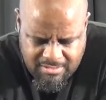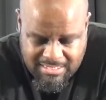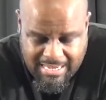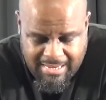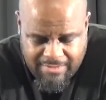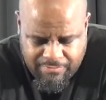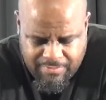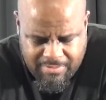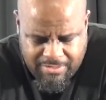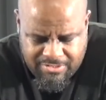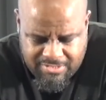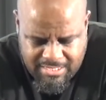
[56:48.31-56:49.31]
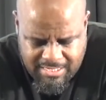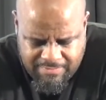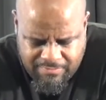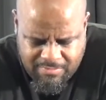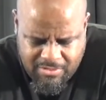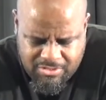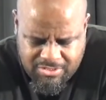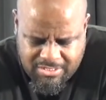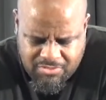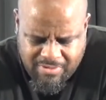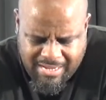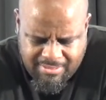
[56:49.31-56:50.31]
saved from their sin and from your
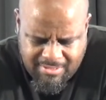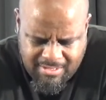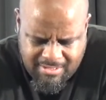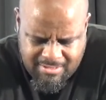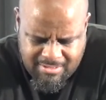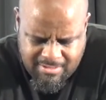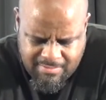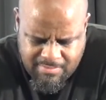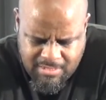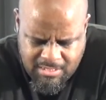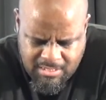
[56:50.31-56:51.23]
just wrath against them.